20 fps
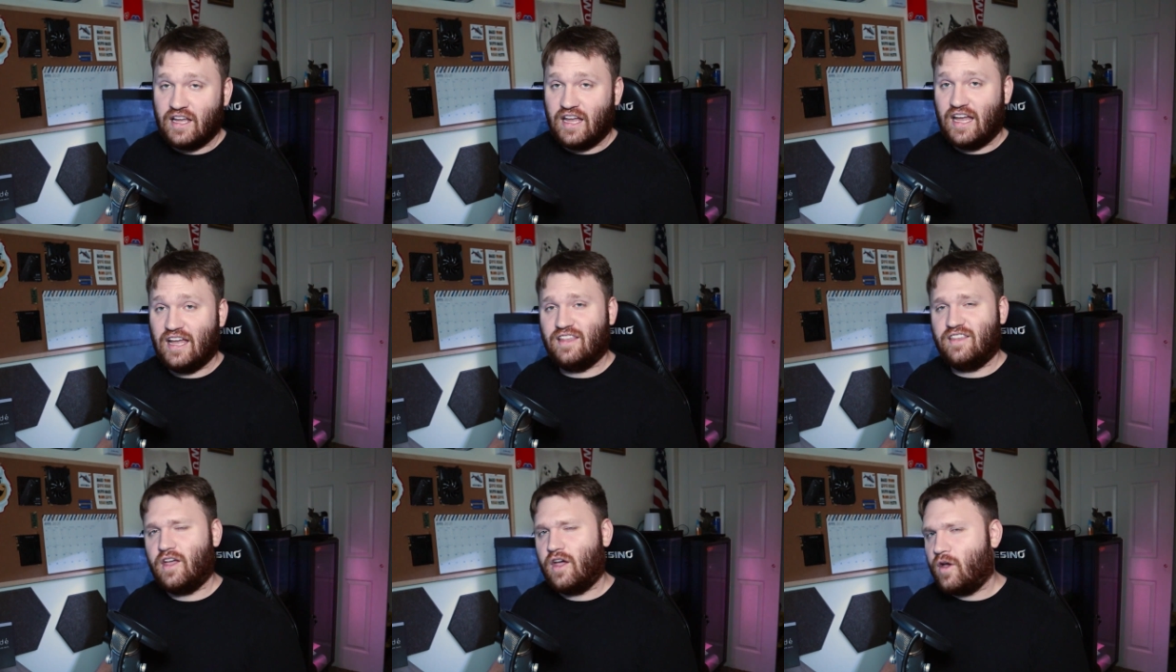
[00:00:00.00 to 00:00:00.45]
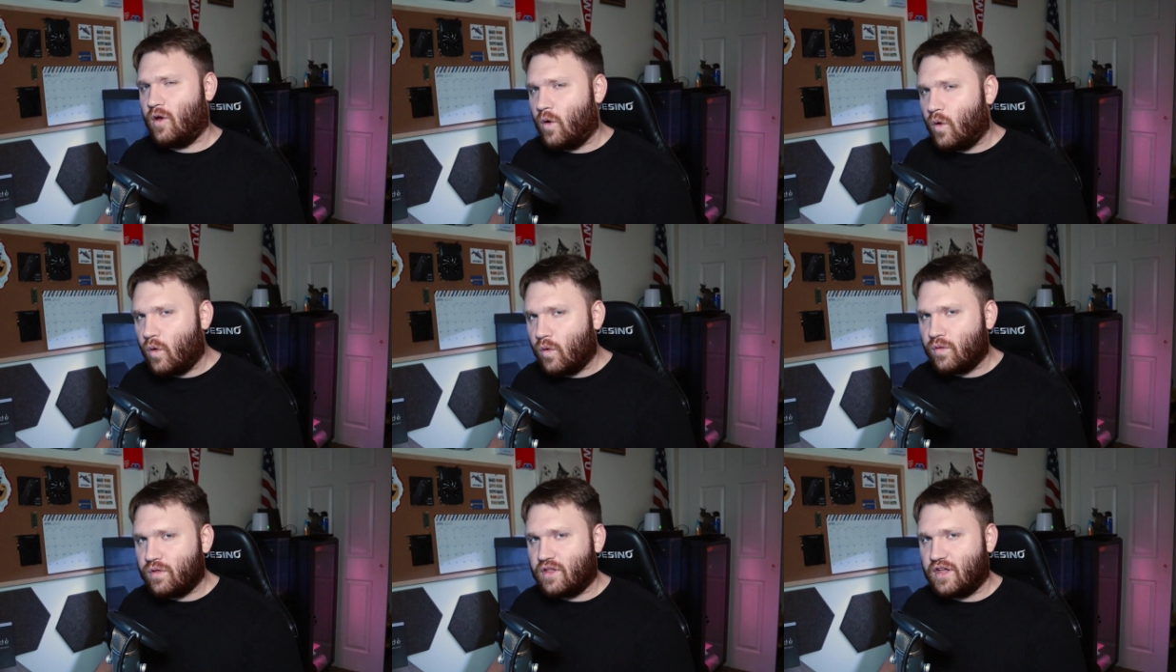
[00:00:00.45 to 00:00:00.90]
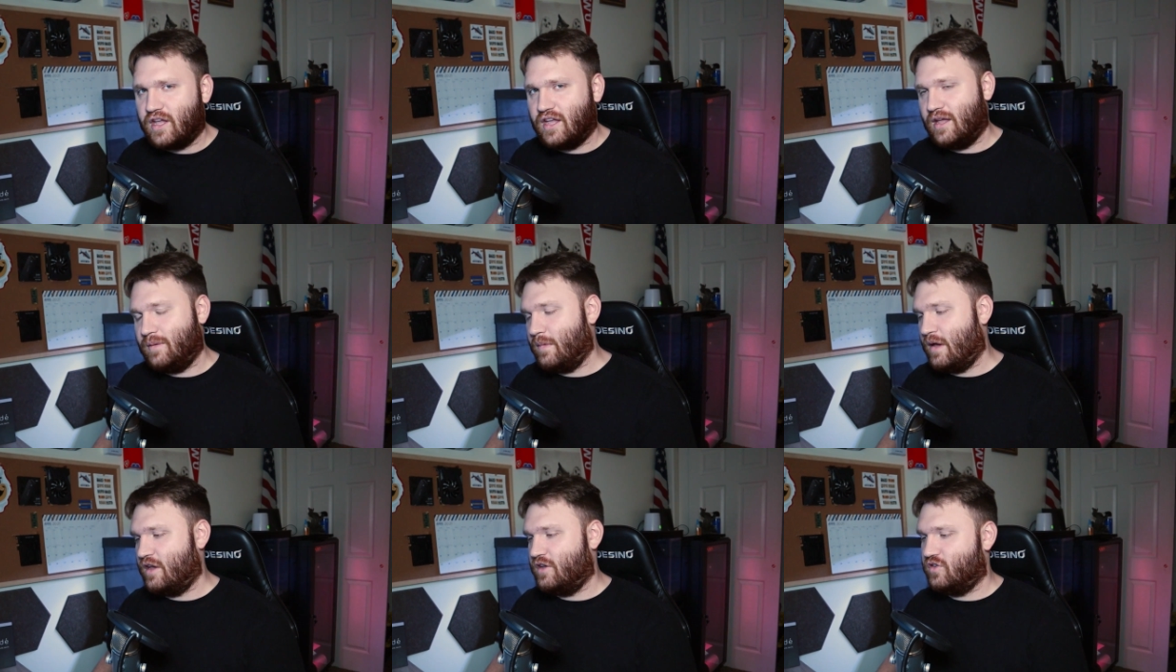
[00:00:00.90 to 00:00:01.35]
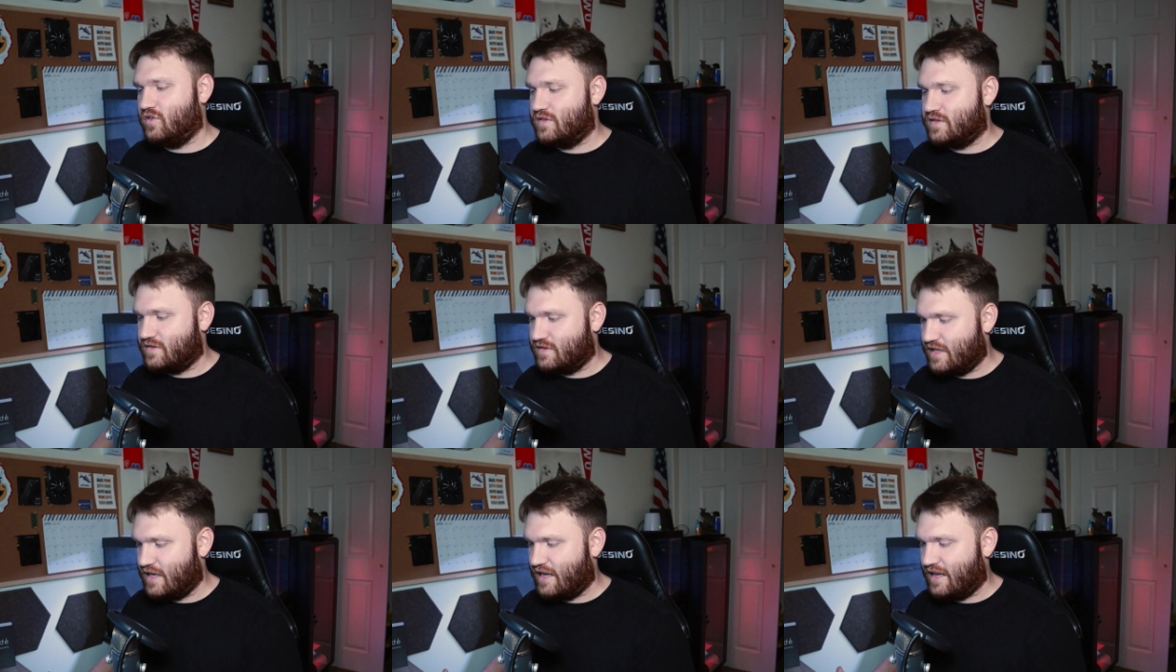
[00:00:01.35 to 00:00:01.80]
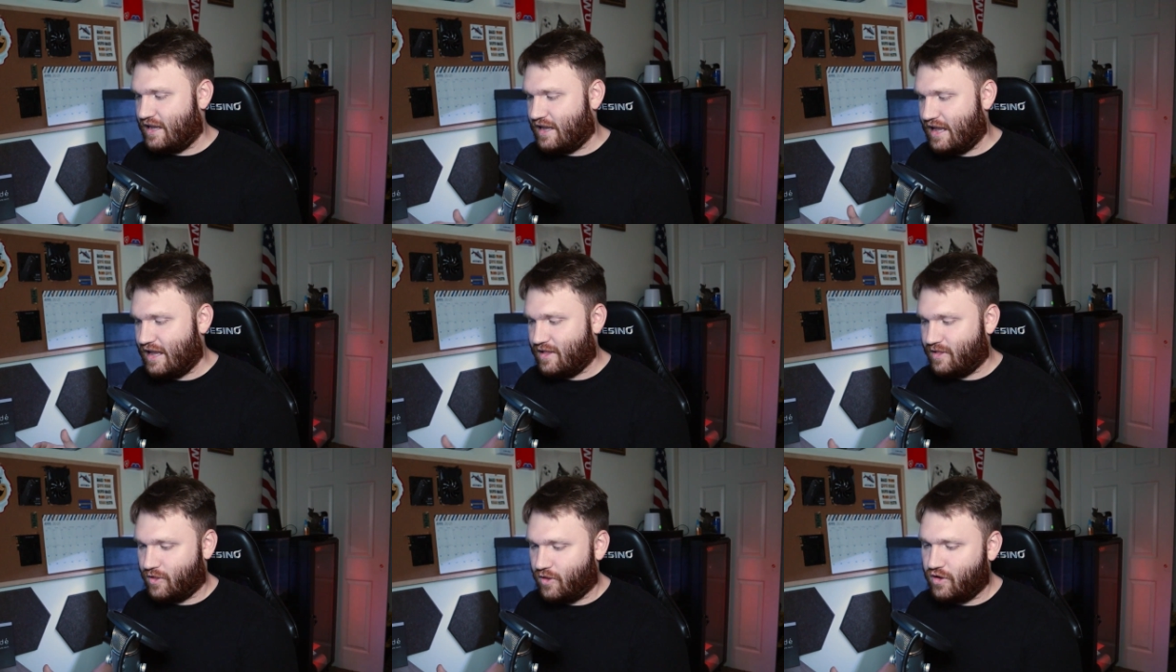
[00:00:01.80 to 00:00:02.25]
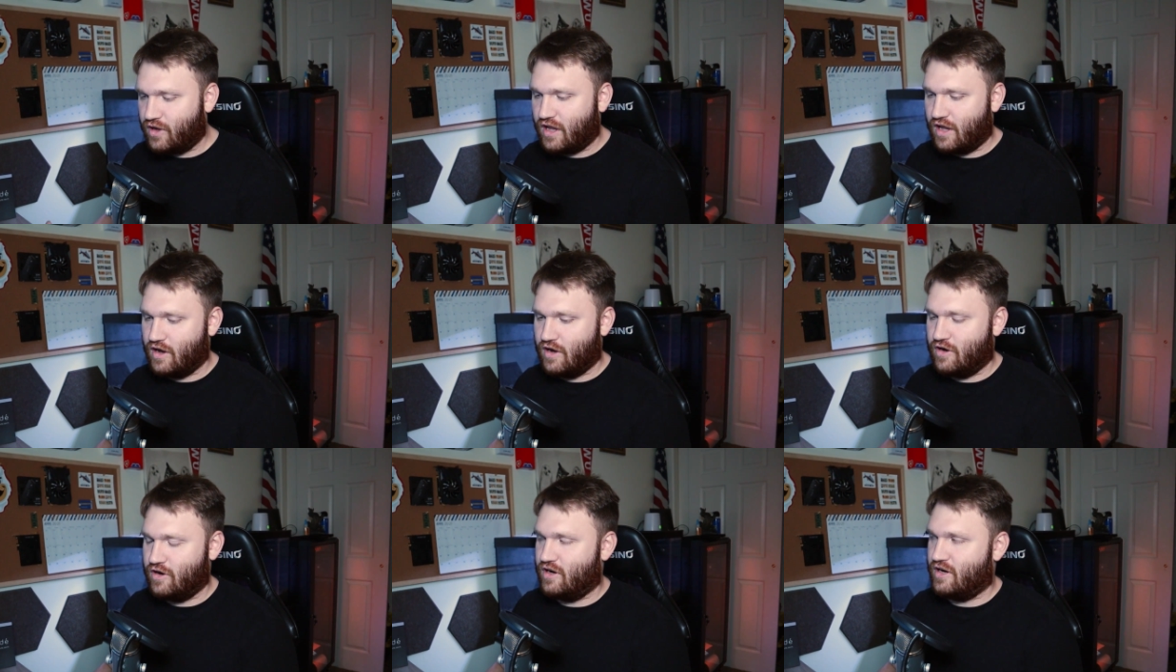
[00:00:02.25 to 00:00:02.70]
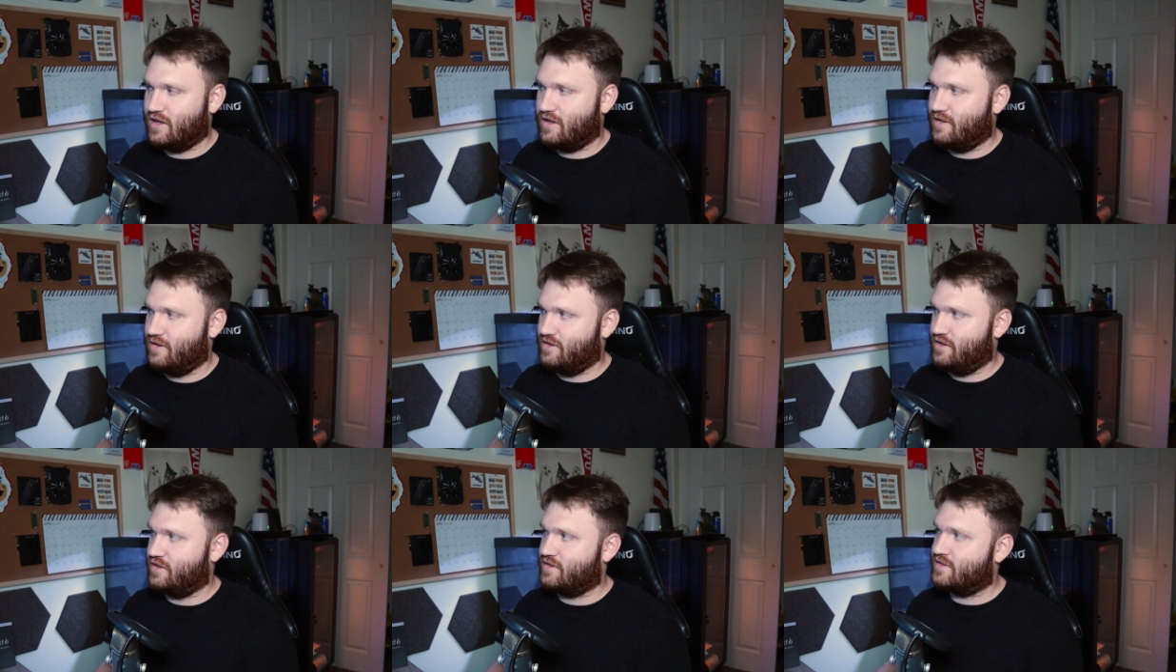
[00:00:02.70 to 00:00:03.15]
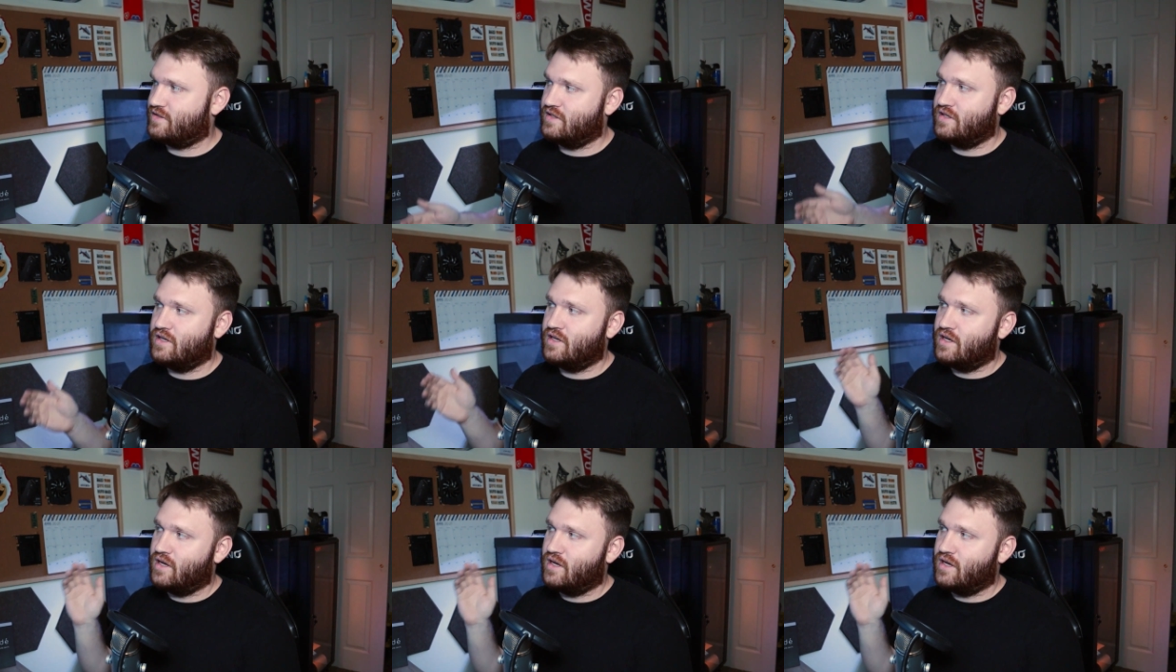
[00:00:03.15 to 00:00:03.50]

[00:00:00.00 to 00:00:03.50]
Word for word: And not only am I taking a look at Arctic Linux,